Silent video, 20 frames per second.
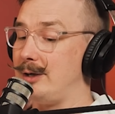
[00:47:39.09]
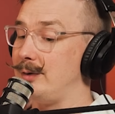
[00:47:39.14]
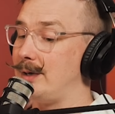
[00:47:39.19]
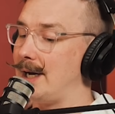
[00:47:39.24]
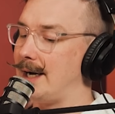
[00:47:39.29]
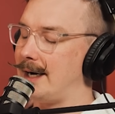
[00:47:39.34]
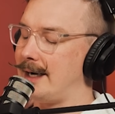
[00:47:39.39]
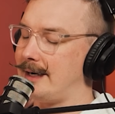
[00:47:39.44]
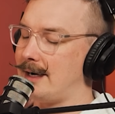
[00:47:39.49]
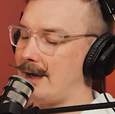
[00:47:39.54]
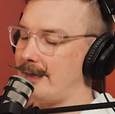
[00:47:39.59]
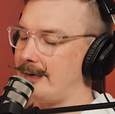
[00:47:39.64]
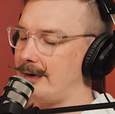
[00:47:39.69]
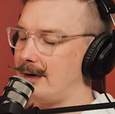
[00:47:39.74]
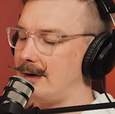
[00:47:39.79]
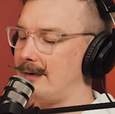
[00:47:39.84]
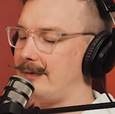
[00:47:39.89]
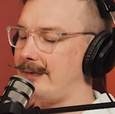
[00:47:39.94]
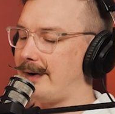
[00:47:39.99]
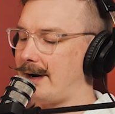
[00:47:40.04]
you get
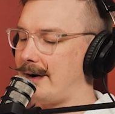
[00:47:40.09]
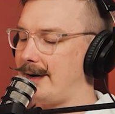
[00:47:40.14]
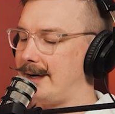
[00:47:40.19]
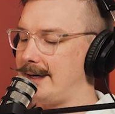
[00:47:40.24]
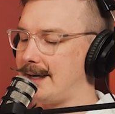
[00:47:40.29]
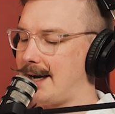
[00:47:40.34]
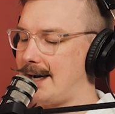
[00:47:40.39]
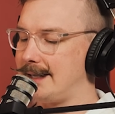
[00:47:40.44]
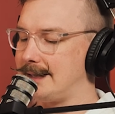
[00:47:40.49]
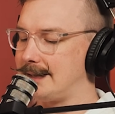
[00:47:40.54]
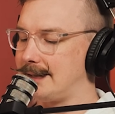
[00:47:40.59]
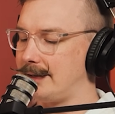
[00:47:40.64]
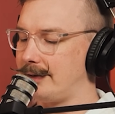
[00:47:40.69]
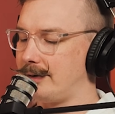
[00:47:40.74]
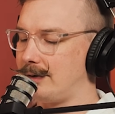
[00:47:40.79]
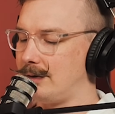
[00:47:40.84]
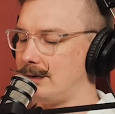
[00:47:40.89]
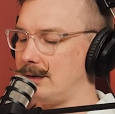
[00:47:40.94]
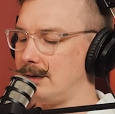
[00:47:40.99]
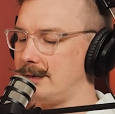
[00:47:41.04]
another very nice
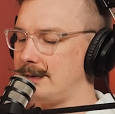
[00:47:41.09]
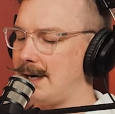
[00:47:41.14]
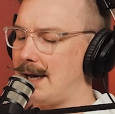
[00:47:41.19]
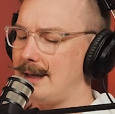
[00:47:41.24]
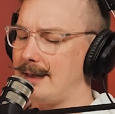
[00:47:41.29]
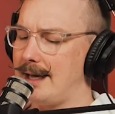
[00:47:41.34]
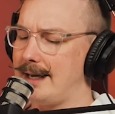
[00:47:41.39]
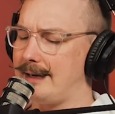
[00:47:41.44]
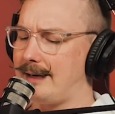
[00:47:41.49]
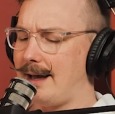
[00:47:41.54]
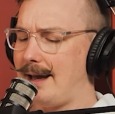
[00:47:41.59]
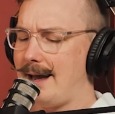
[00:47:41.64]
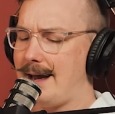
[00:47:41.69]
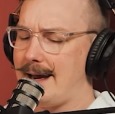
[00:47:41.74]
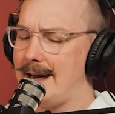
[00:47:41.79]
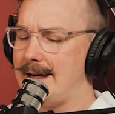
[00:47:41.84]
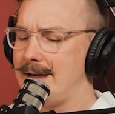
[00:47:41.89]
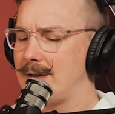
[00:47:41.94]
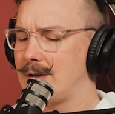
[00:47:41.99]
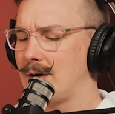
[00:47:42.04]
little not like
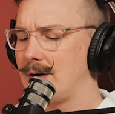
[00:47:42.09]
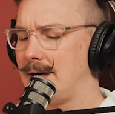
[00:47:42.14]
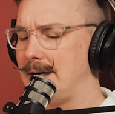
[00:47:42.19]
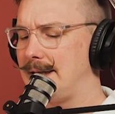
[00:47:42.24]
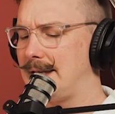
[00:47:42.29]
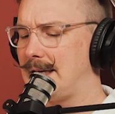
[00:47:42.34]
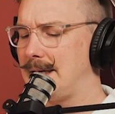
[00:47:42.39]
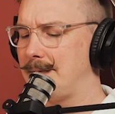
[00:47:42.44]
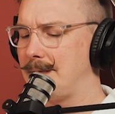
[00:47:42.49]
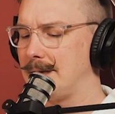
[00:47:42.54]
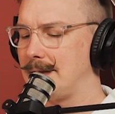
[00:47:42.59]
hint or anything,